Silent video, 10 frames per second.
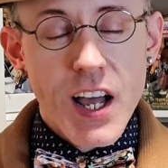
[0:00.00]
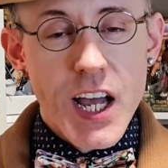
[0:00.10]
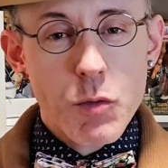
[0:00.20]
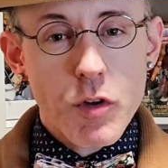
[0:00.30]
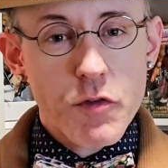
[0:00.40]

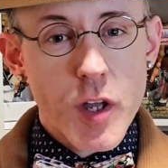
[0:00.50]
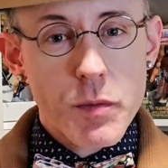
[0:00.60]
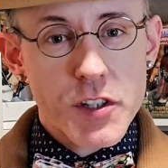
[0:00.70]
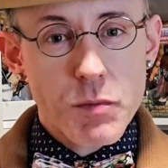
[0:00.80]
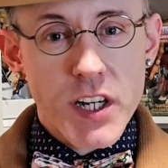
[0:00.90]
I will
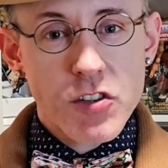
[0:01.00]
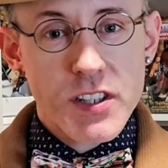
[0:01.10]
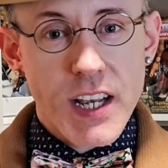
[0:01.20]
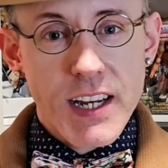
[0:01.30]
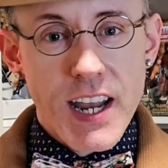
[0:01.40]
film as much
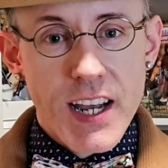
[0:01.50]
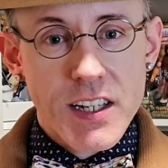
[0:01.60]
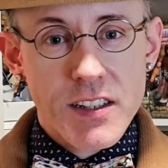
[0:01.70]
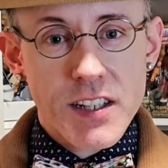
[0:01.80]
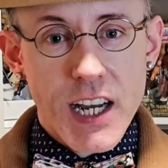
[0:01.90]
as I
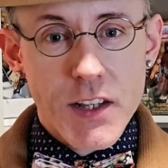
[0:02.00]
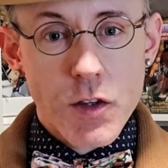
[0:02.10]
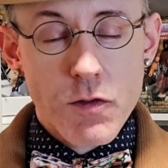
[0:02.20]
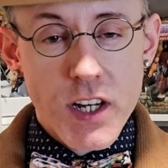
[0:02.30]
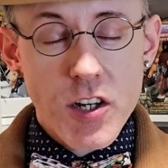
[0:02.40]
can inside
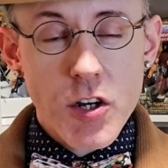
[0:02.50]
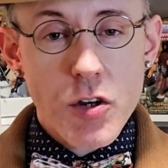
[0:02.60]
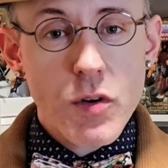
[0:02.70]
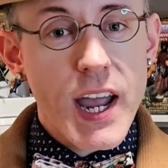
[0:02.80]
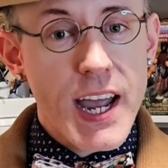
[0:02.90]
the venue,